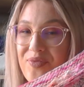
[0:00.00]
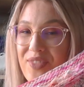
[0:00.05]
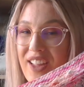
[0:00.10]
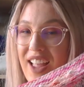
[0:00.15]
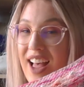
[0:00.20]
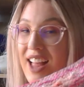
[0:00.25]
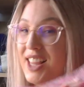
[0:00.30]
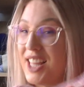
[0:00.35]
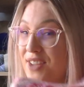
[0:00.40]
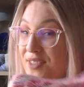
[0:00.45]

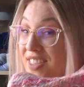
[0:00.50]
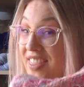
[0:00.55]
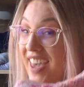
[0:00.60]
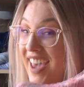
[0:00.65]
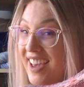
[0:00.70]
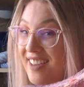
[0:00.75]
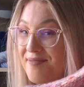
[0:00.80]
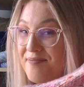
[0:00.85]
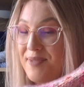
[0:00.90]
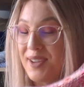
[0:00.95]
I'll leave it
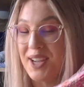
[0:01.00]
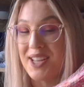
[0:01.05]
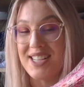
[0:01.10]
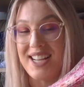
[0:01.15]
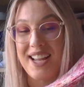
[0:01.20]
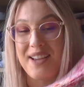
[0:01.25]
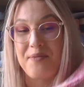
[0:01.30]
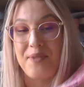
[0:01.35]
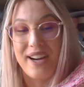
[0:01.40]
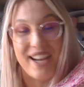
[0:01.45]
there because
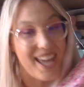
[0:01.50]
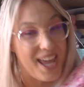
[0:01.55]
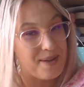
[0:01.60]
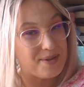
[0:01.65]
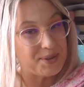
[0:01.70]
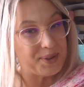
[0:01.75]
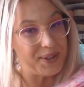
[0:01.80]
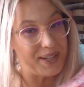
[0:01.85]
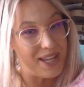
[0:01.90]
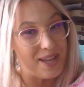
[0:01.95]
I want to keep
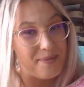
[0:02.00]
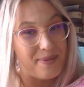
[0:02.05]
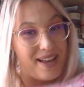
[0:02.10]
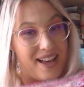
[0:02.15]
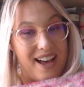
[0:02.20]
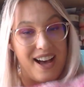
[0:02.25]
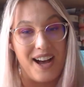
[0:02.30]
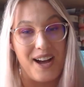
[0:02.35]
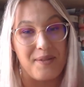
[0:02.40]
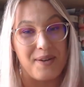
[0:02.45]
talking
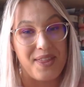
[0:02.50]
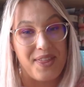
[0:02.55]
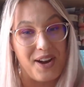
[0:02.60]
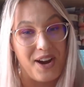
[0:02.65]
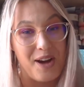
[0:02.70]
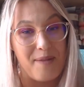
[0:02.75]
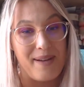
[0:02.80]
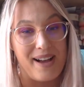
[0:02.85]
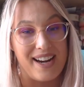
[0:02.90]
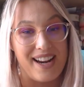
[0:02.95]
with her
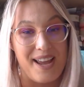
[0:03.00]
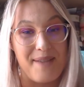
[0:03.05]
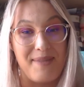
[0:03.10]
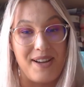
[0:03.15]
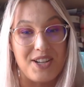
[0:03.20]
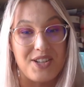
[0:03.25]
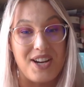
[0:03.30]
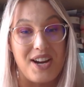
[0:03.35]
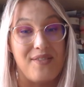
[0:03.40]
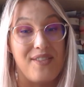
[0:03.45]
about it and
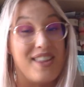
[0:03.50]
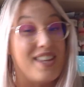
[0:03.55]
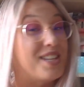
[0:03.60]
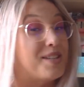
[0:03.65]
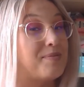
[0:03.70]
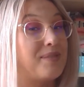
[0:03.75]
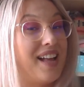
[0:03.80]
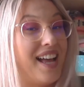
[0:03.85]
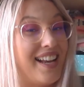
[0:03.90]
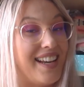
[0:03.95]
make sure everything is
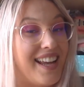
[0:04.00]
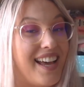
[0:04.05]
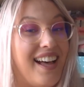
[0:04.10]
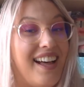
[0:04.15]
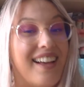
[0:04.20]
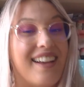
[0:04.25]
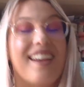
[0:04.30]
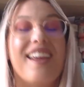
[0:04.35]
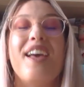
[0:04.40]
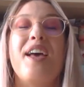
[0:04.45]
planned
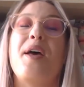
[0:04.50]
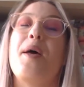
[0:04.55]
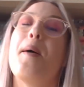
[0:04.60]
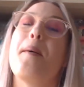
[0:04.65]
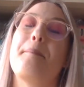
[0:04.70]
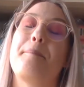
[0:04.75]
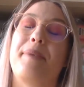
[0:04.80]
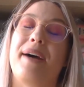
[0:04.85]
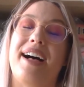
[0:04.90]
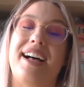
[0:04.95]
out.
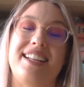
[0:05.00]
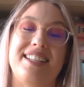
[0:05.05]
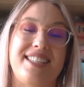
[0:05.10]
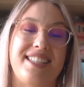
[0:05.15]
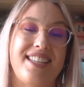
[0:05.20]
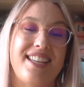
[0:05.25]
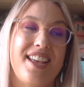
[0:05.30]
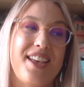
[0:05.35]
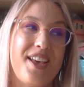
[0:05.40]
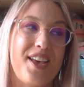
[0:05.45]

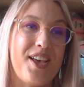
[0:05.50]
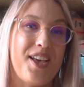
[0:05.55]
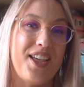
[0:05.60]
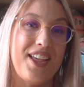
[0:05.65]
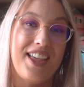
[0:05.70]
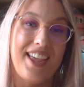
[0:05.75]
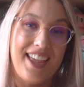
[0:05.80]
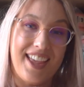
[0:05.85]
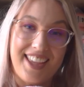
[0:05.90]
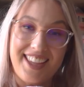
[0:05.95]
But
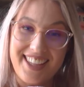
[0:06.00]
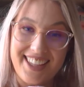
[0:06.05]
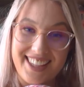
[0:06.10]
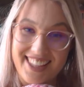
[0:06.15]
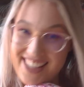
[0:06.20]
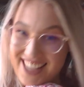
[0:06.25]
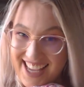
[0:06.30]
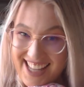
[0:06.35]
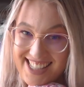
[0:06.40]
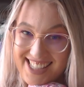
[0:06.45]

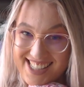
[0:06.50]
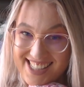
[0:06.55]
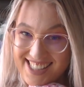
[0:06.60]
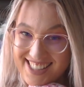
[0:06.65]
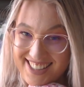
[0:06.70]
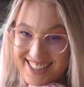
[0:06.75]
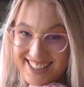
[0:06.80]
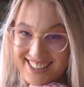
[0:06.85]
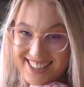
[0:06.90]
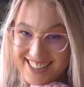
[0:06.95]
yes,
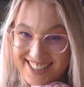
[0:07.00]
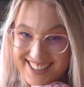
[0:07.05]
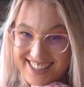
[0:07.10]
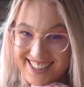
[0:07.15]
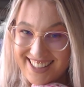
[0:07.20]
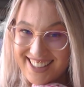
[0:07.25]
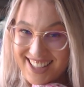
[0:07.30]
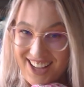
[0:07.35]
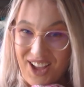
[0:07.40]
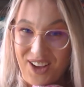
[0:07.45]

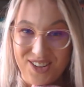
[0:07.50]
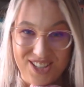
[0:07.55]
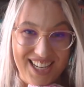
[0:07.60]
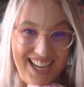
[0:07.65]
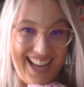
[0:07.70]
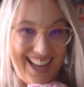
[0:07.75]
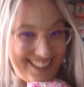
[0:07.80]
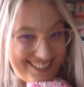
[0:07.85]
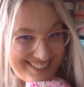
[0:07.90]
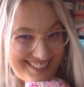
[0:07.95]
hold
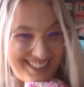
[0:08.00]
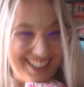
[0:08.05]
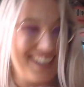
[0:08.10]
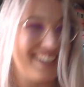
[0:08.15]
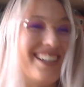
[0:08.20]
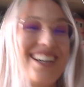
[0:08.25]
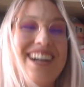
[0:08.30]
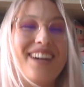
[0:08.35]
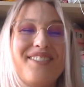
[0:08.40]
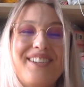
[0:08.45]
tight.
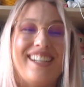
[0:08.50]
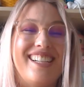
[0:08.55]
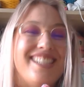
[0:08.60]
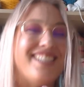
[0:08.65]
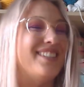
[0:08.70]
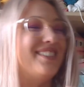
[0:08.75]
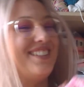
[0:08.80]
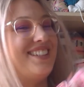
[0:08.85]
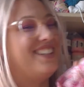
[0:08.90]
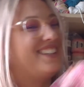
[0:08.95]
Oh, I want to
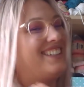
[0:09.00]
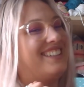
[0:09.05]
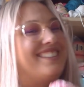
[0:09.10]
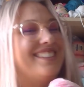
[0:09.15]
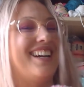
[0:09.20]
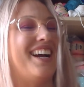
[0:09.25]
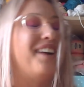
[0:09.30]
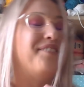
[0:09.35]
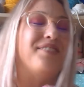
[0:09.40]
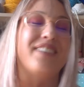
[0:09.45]
tell you,
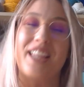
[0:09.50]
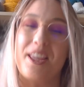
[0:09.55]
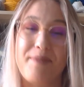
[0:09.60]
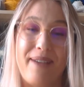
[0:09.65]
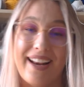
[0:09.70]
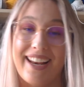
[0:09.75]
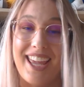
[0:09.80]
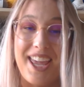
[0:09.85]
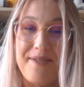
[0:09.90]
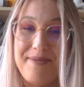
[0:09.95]
I'm really
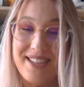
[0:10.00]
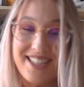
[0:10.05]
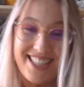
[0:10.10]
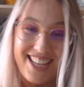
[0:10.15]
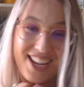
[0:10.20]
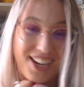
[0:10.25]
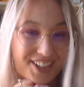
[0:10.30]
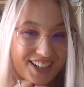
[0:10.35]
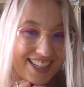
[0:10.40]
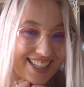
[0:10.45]
bad at keeping
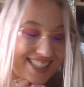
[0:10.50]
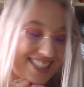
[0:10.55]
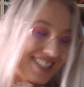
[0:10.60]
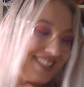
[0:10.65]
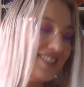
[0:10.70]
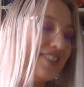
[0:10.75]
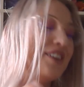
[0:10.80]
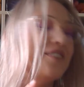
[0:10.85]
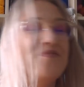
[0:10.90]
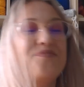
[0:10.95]
secrets.
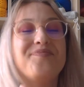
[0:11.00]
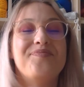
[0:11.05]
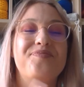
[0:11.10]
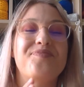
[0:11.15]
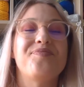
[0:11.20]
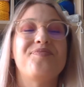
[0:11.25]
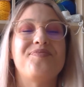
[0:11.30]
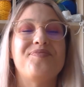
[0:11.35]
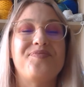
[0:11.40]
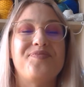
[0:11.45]
So,
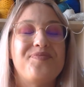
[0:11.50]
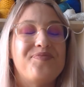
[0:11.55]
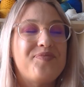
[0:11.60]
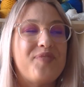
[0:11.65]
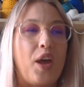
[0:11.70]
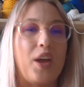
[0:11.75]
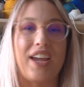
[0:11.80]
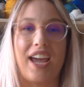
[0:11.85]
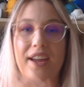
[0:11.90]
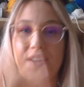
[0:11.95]

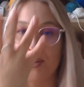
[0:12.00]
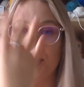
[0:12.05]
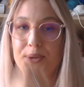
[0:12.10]
okay.